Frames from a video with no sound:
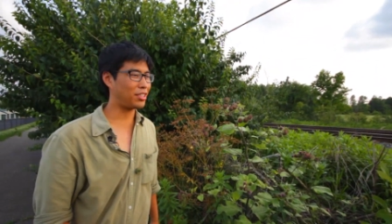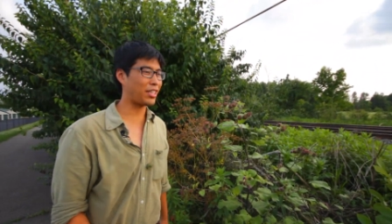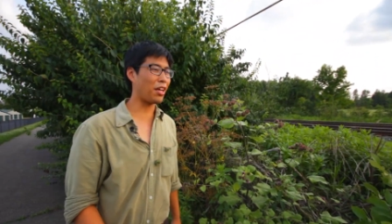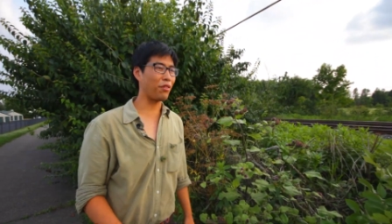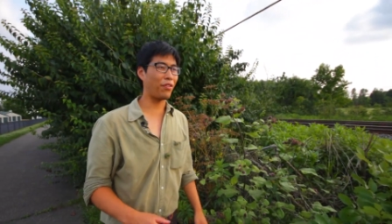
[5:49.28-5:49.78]

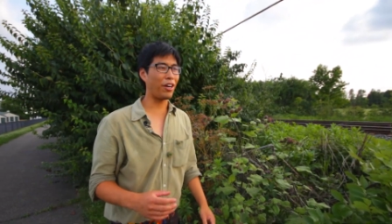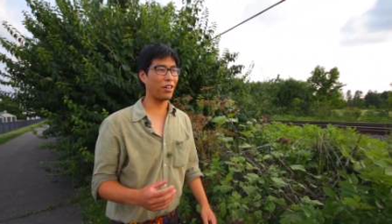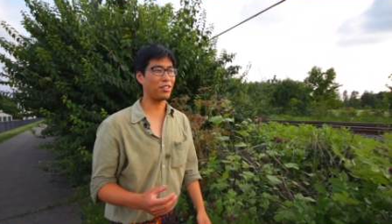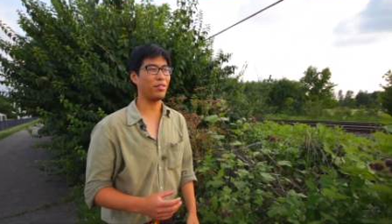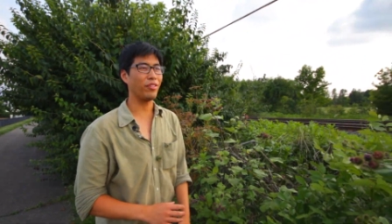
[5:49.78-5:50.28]
sell
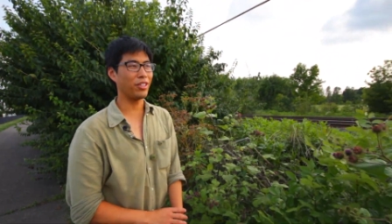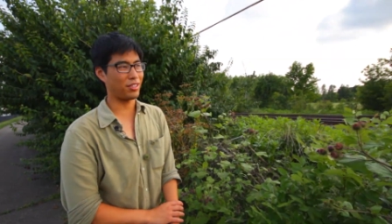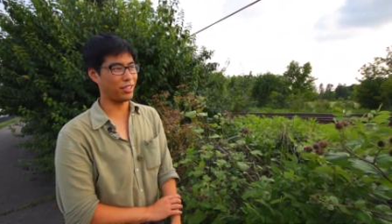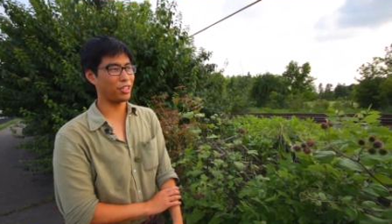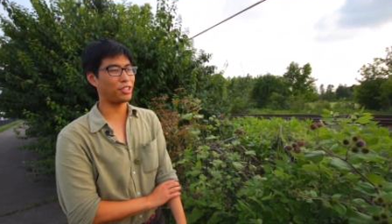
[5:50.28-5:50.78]
variants of
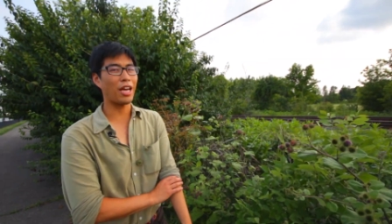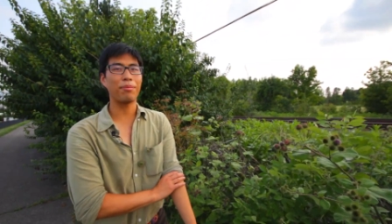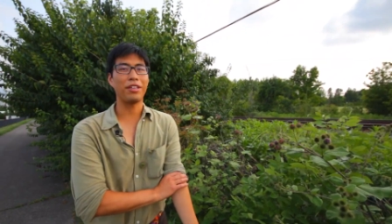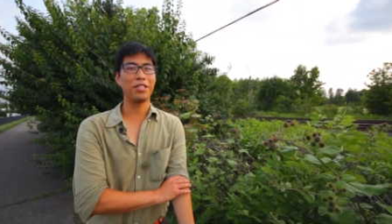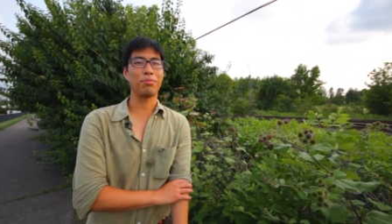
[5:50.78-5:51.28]
this in the
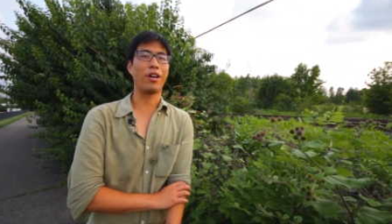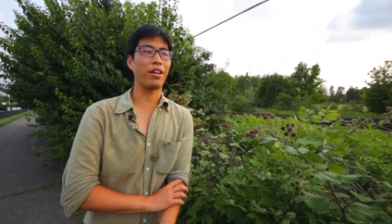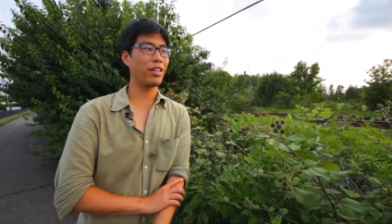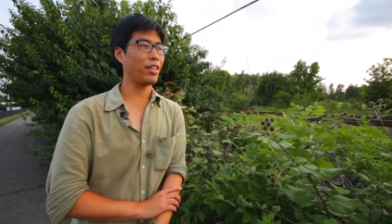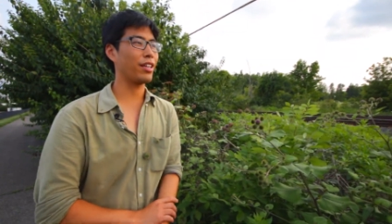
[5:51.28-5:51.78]
Japanese
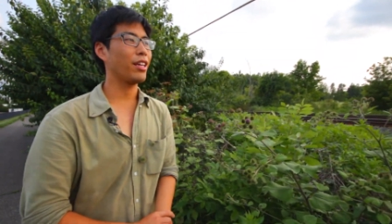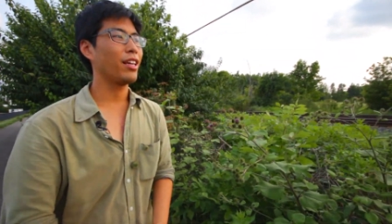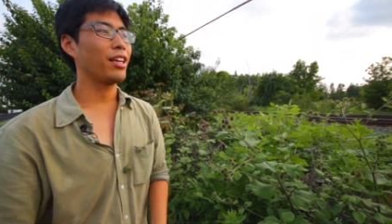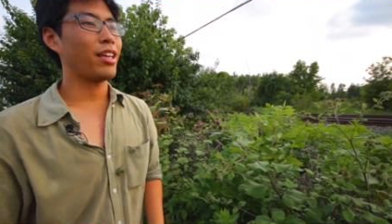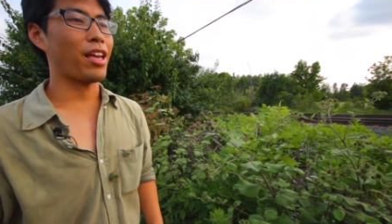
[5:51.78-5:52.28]
market,
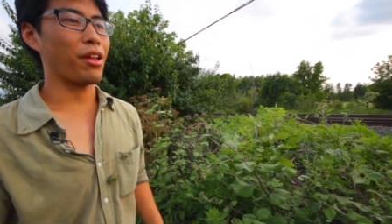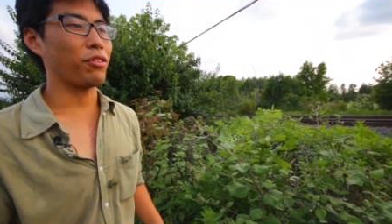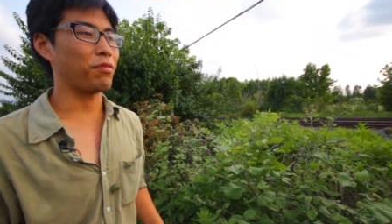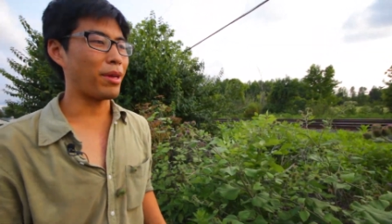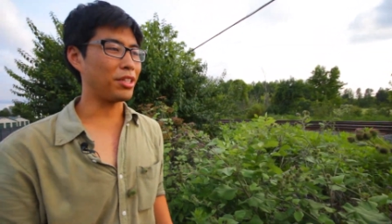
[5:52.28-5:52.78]
and
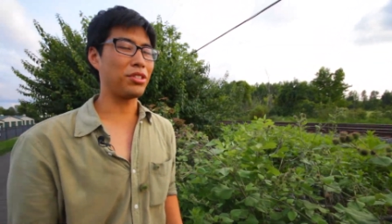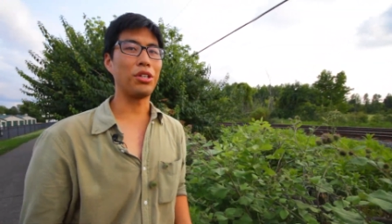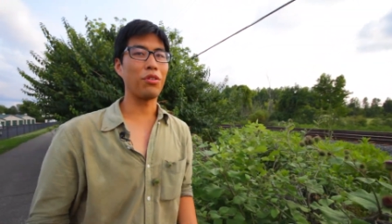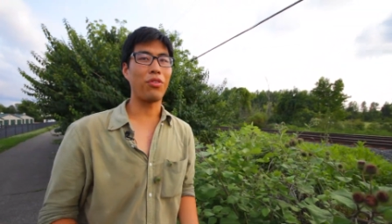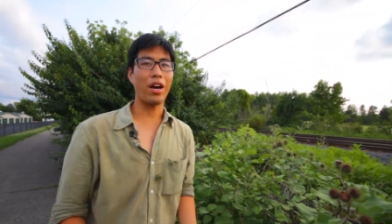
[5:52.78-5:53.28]
we've made
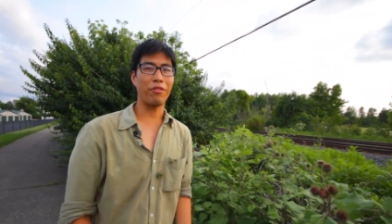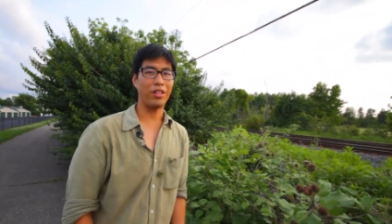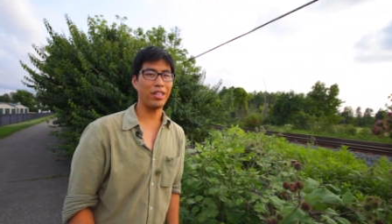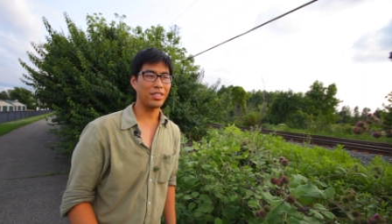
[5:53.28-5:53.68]
stir-fry with it.